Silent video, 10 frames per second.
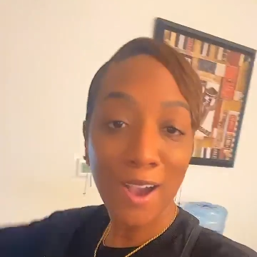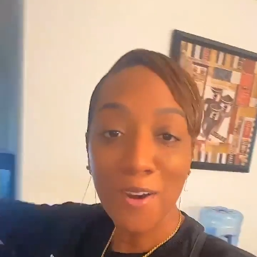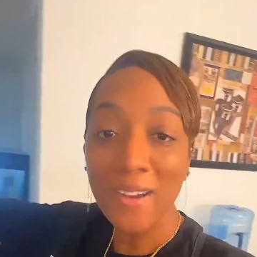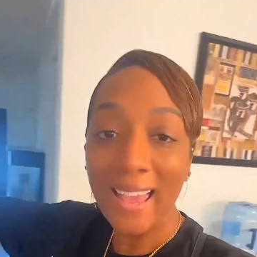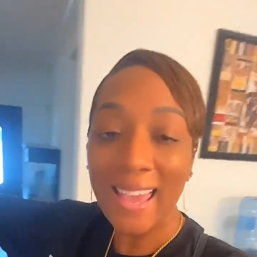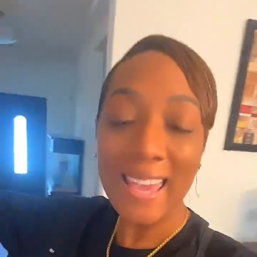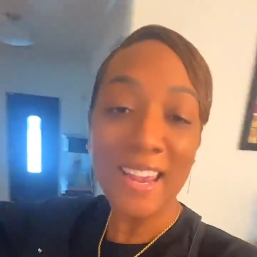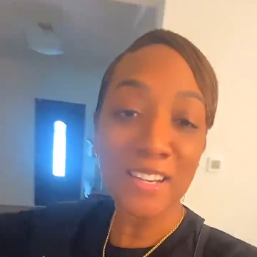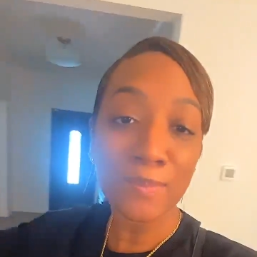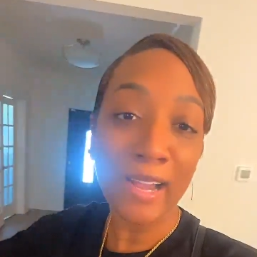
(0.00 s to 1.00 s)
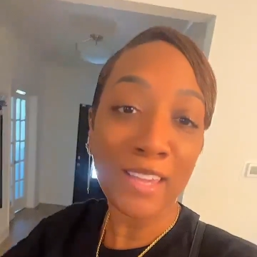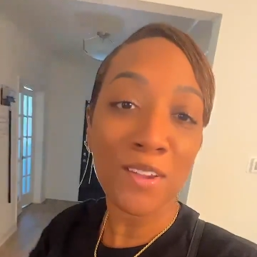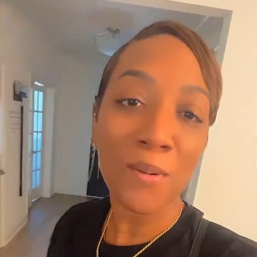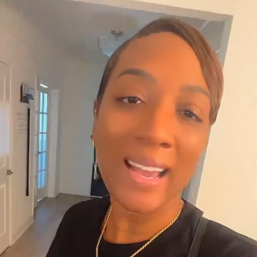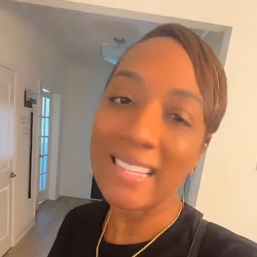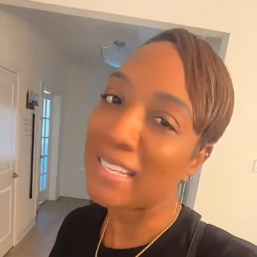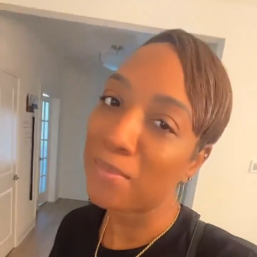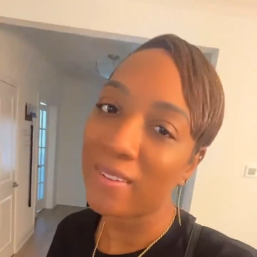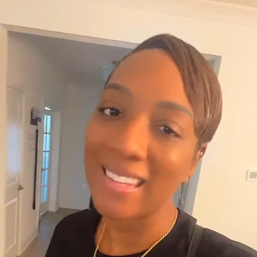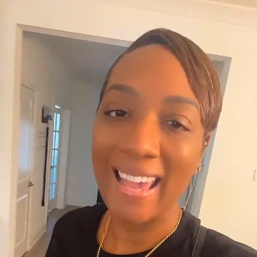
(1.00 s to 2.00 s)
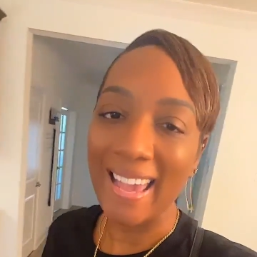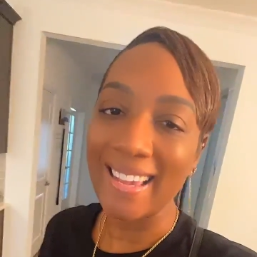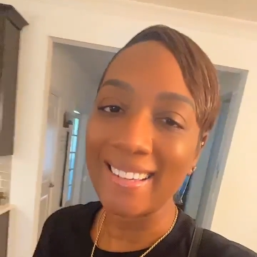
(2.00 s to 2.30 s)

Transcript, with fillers: Okay, here's my QA tip of the day.